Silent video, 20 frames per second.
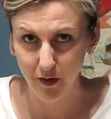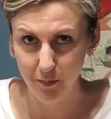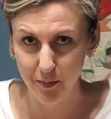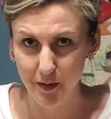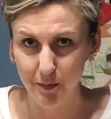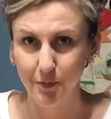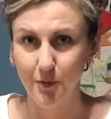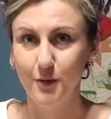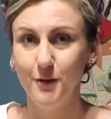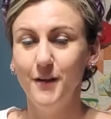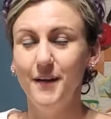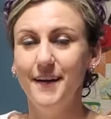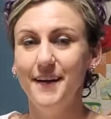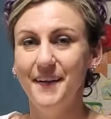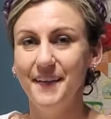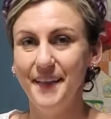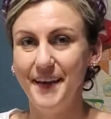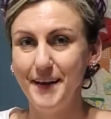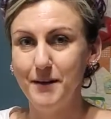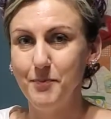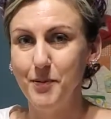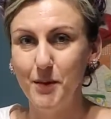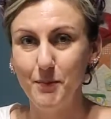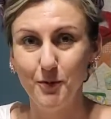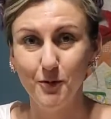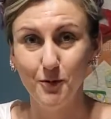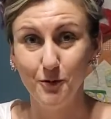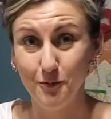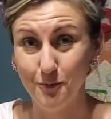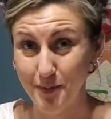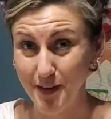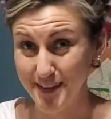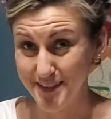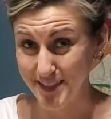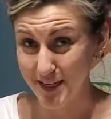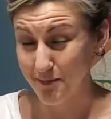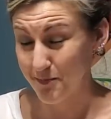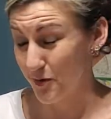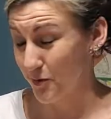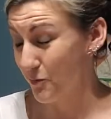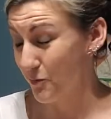people who picked up